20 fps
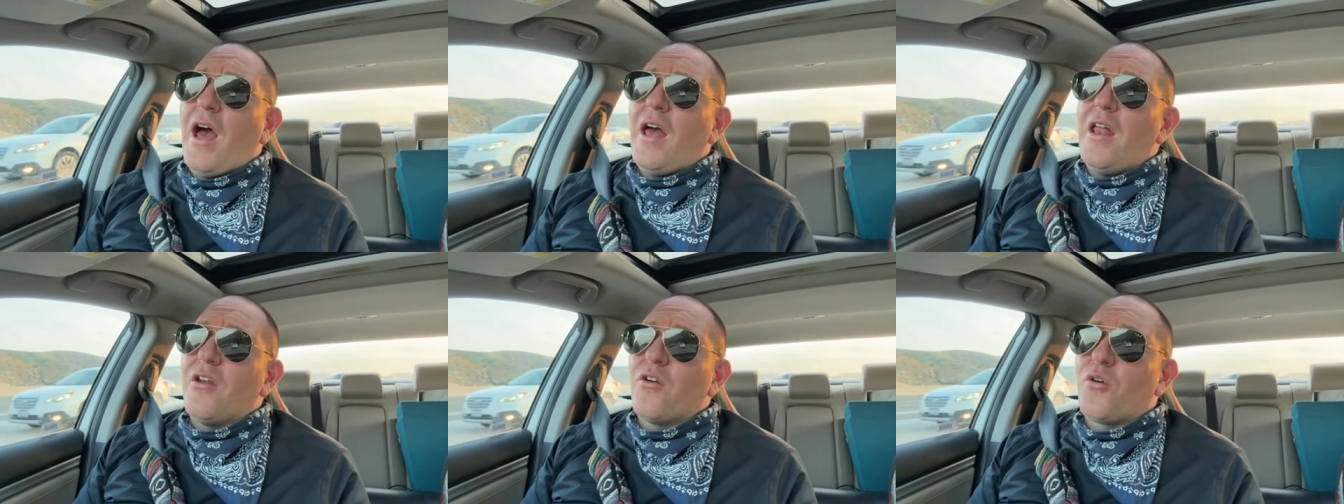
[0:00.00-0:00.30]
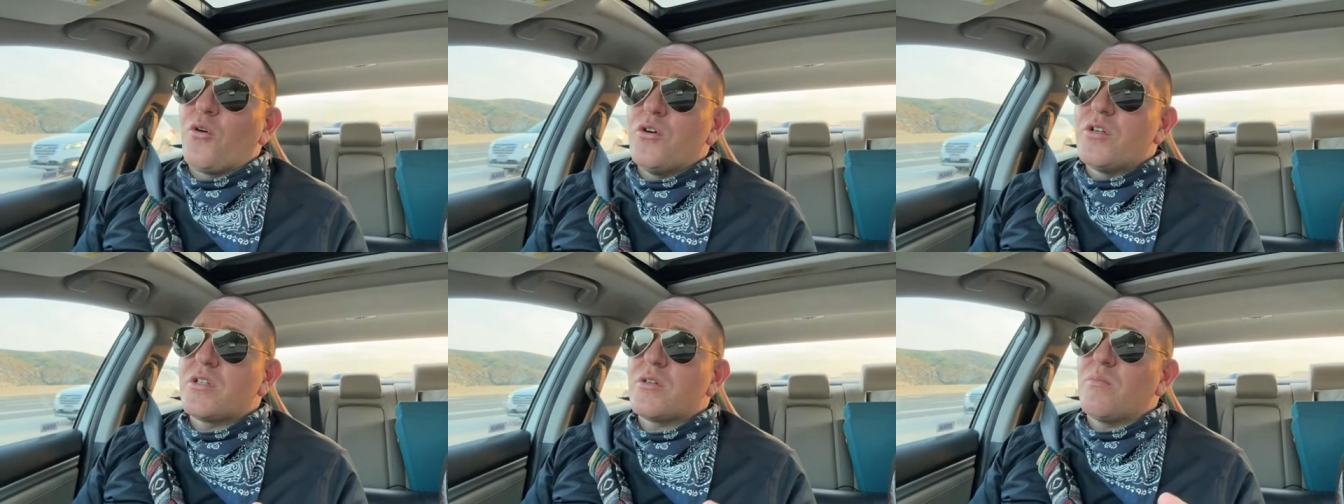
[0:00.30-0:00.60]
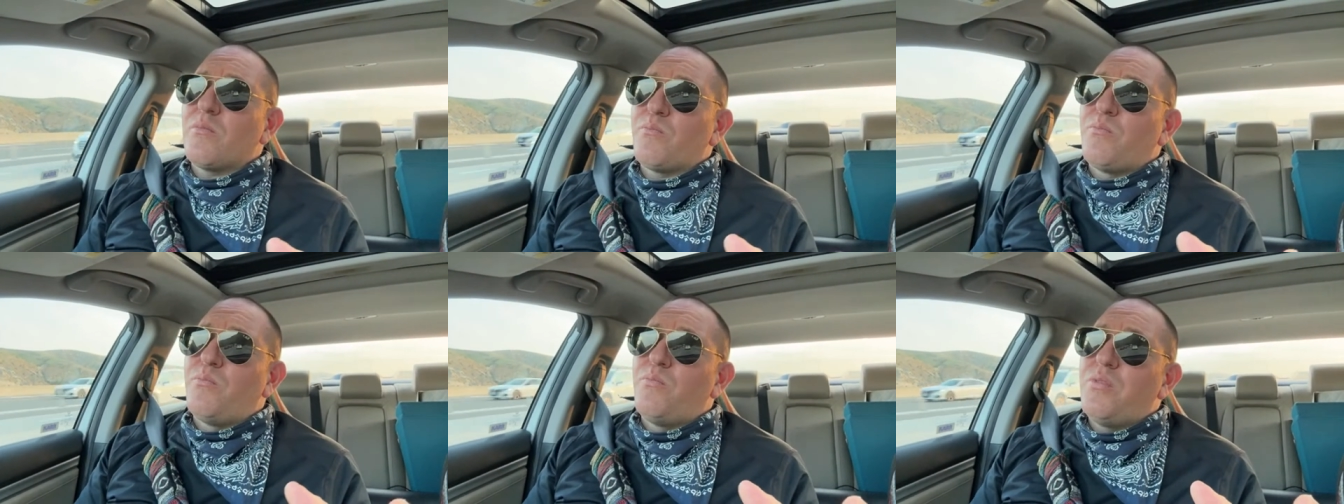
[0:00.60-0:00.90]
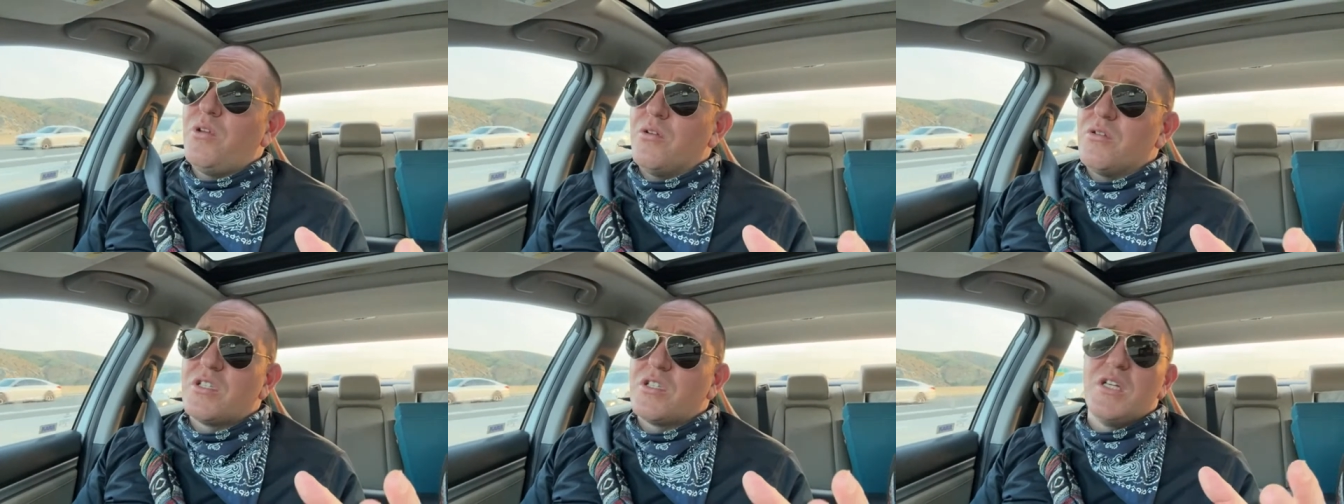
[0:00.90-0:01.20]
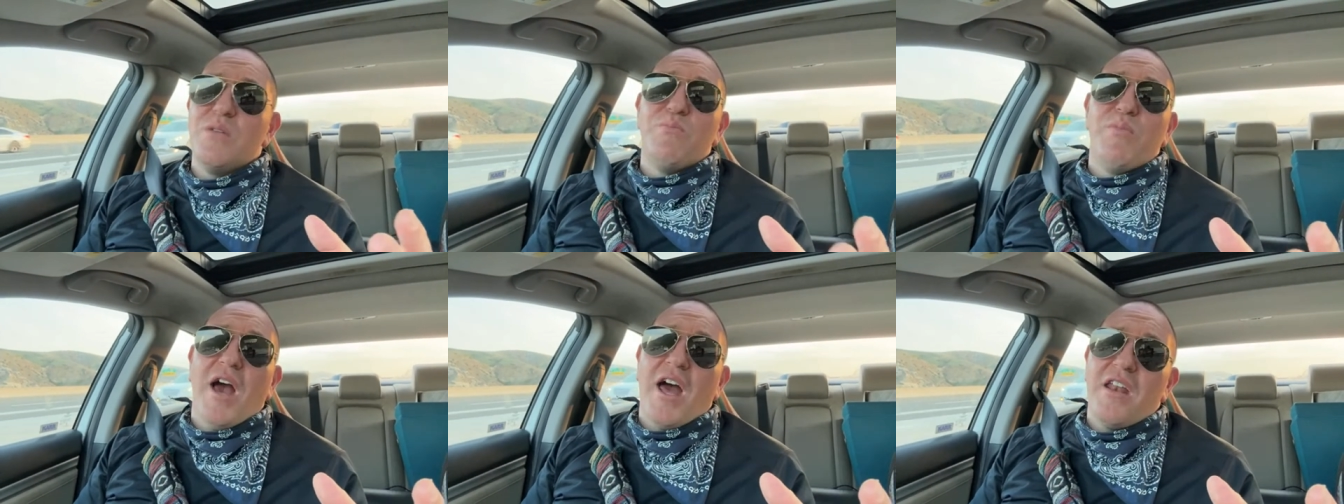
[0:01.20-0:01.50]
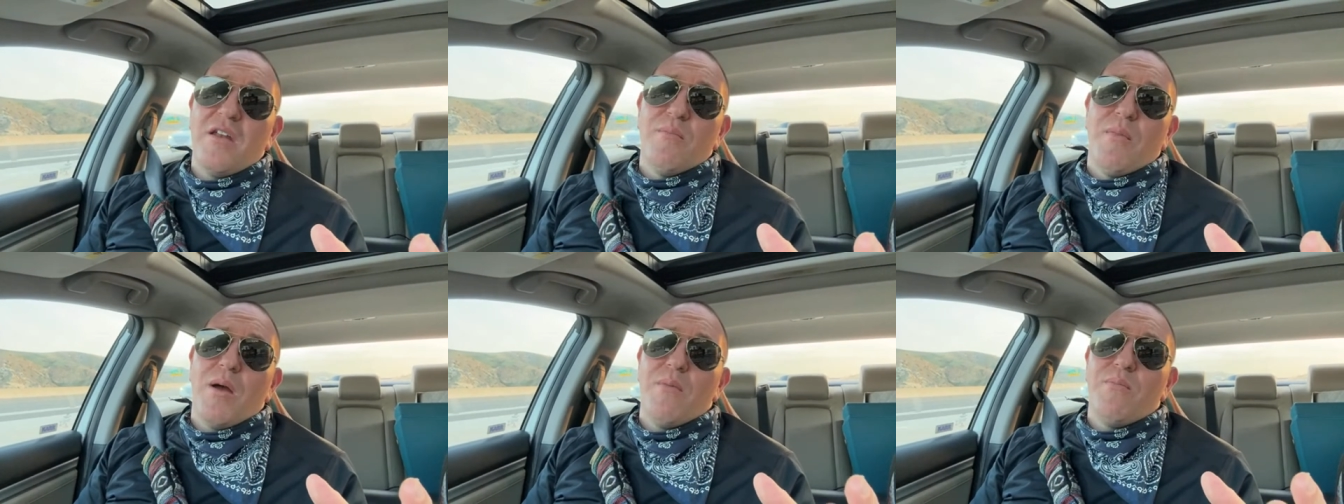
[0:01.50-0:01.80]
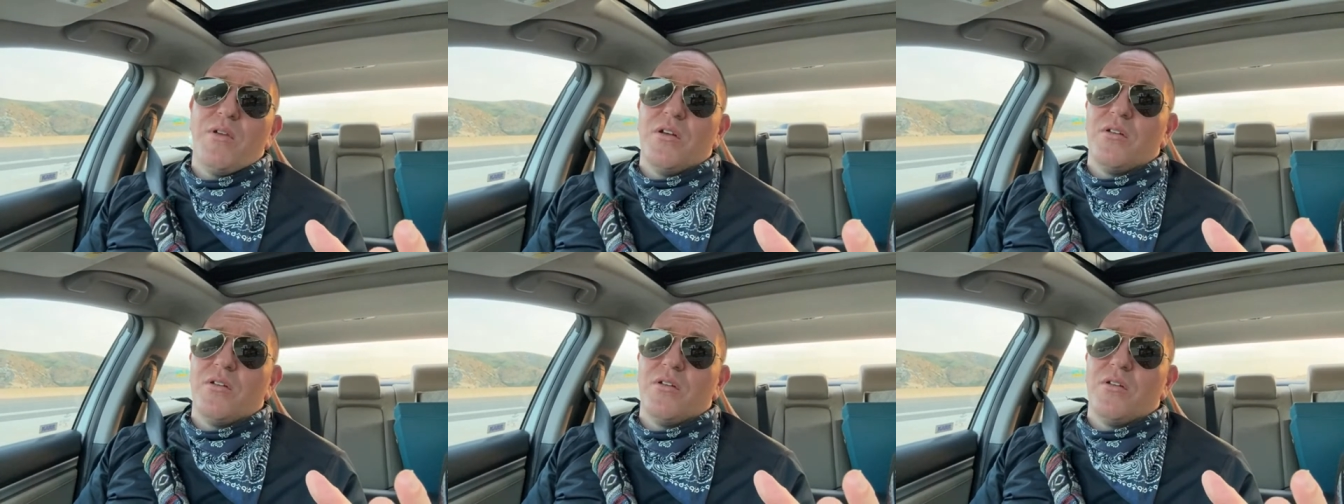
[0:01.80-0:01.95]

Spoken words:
And of course, Steve Bannon might be a